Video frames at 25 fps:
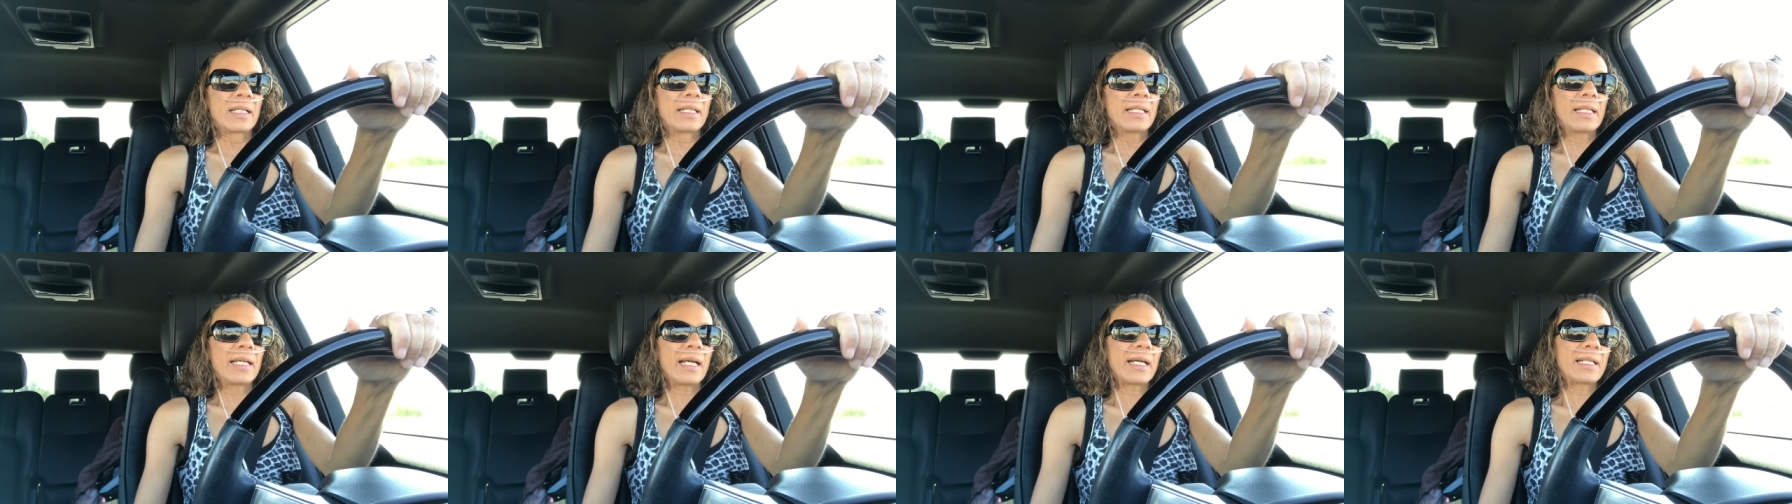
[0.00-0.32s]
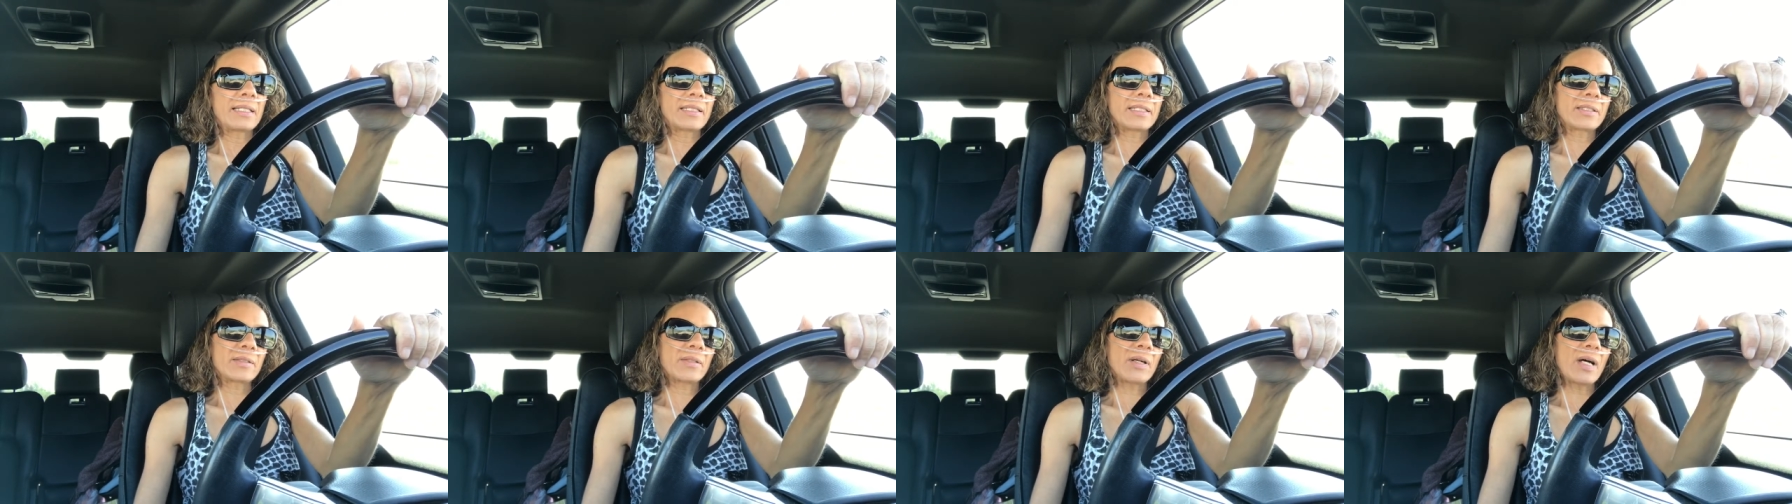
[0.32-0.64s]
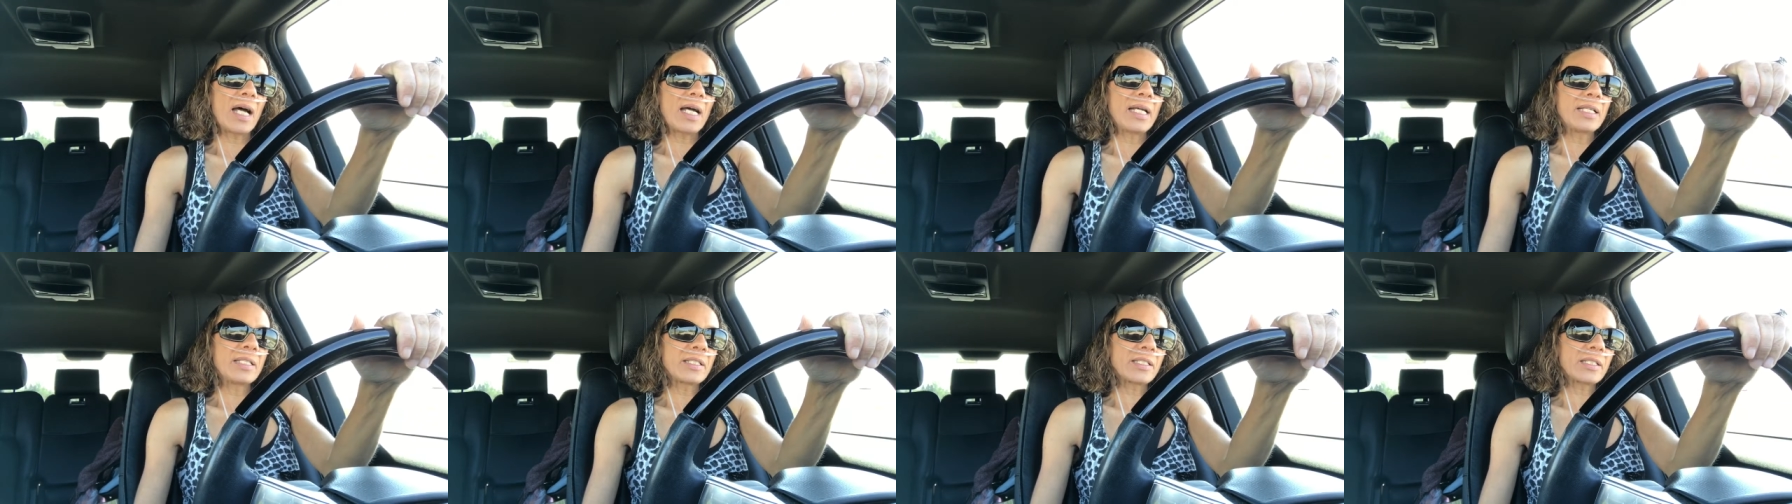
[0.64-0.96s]
yeah. So
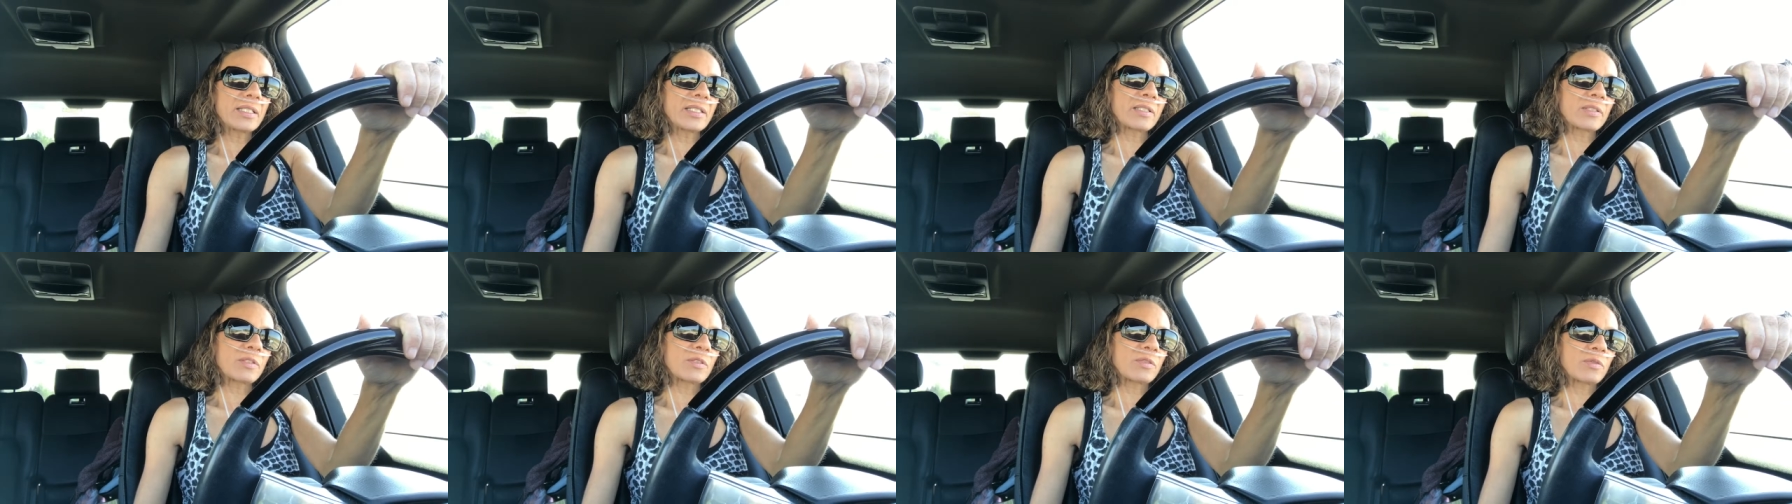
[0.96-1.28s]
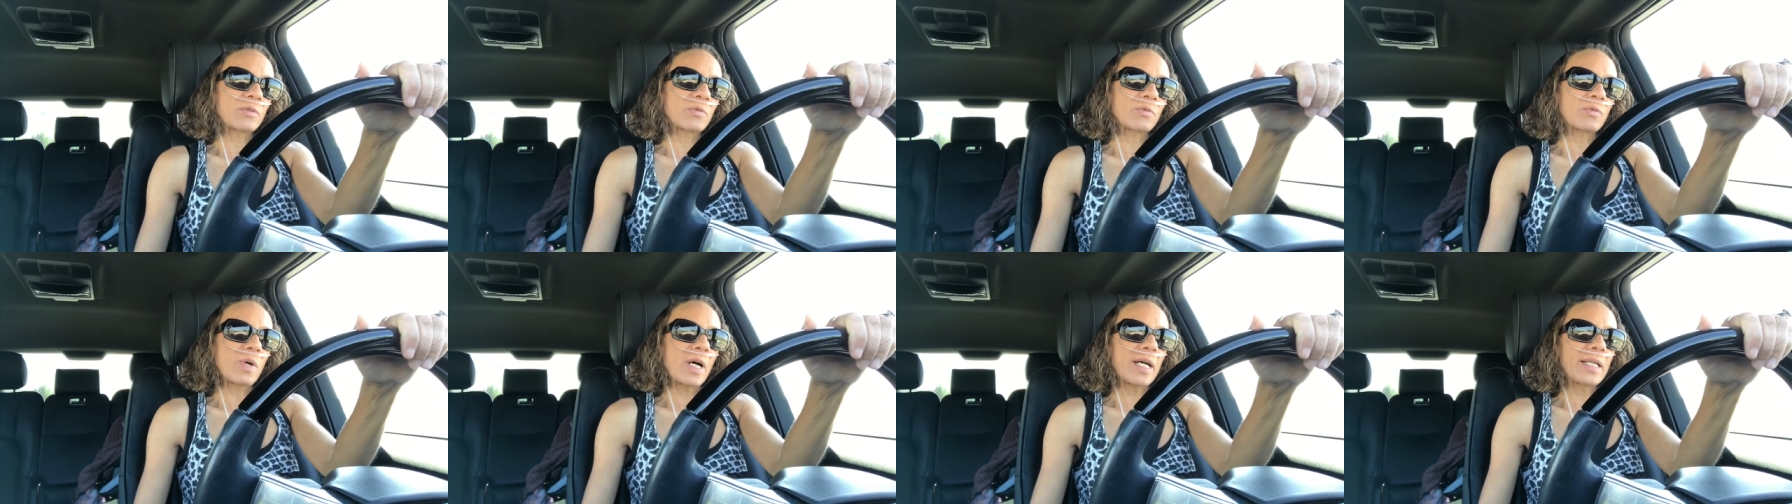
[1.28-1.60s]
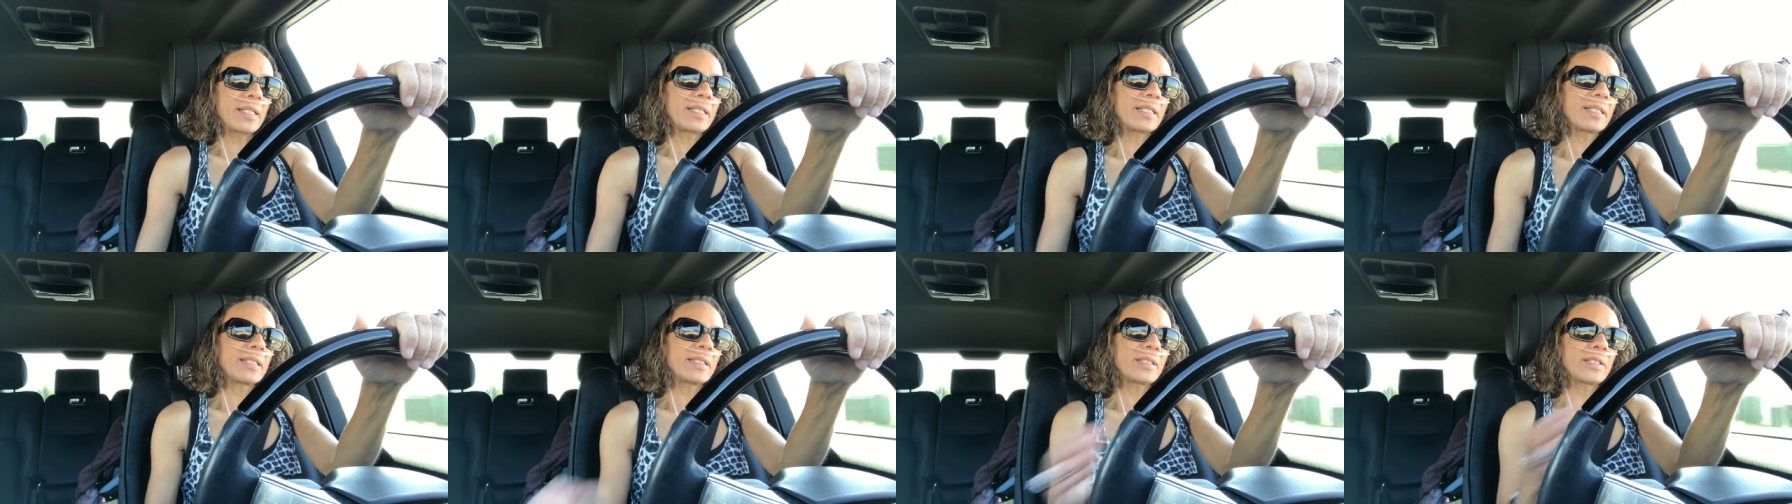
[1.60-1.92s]
I just
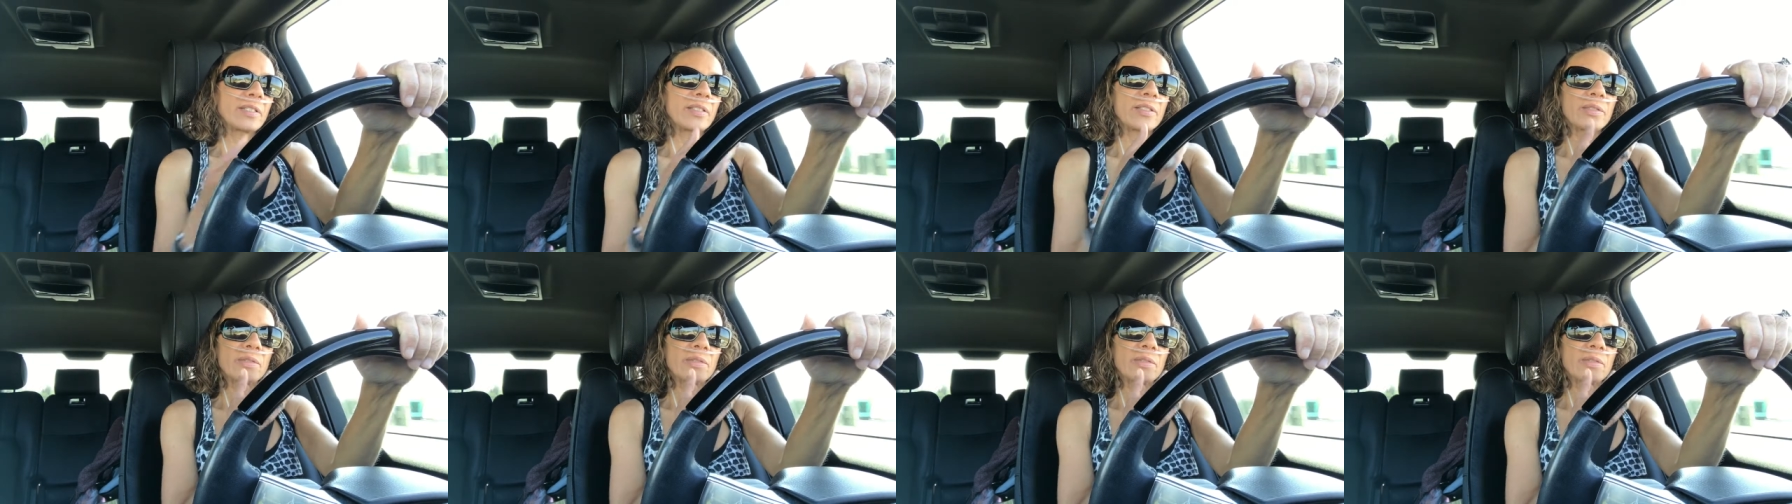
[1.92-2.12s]
wanted to